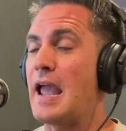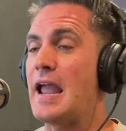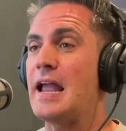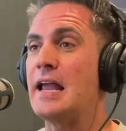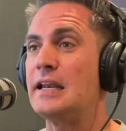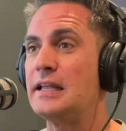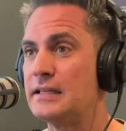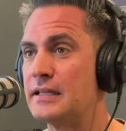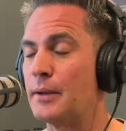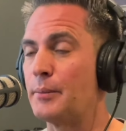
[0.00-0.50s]

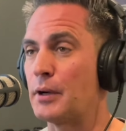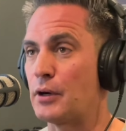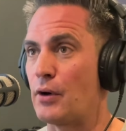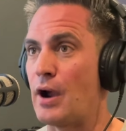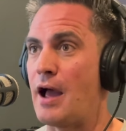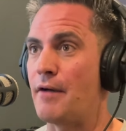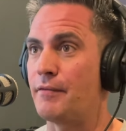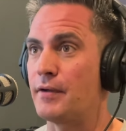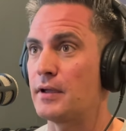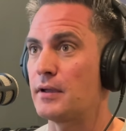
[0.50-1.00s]
any
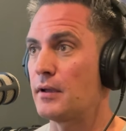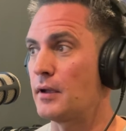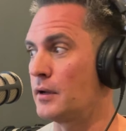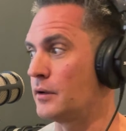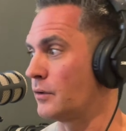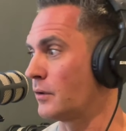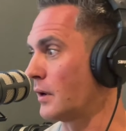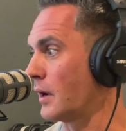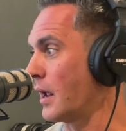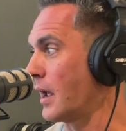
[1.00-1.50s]
demographic and
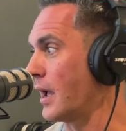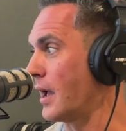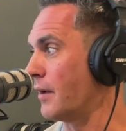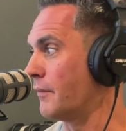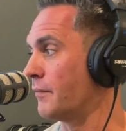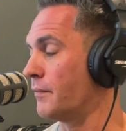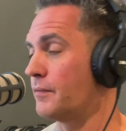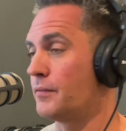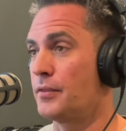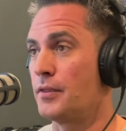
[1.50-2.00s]
you're going to
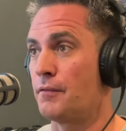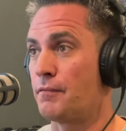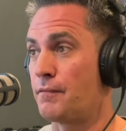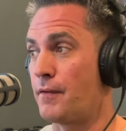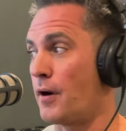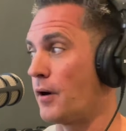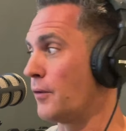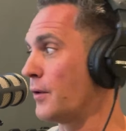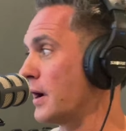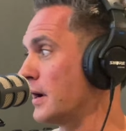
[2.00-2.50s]
have the
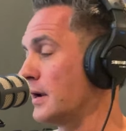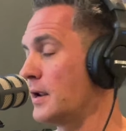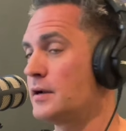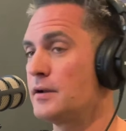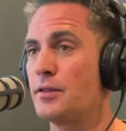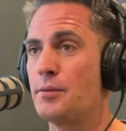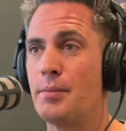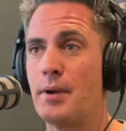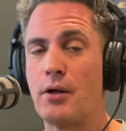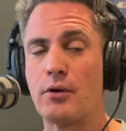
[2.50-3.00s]
far right end
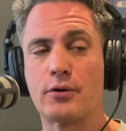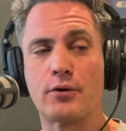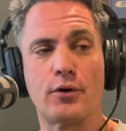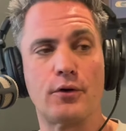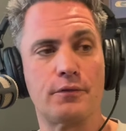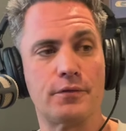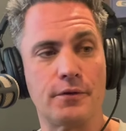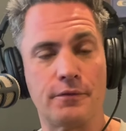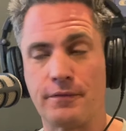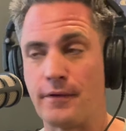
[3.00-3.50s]
of the bell
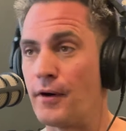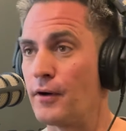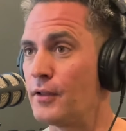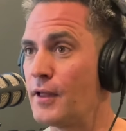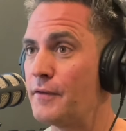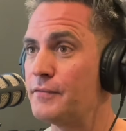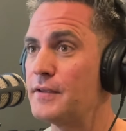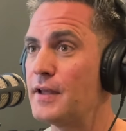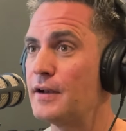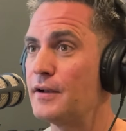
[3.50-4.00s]
curve, the far
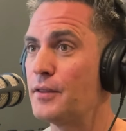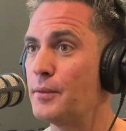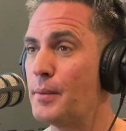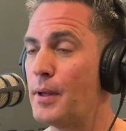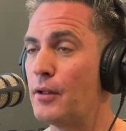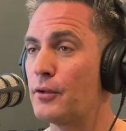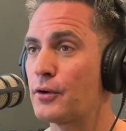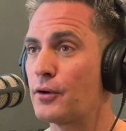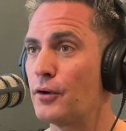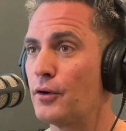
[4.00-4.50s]
left end of the
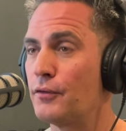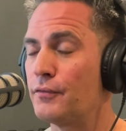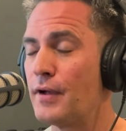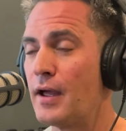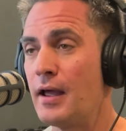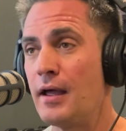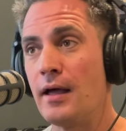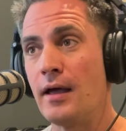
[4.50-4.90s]
bell curve,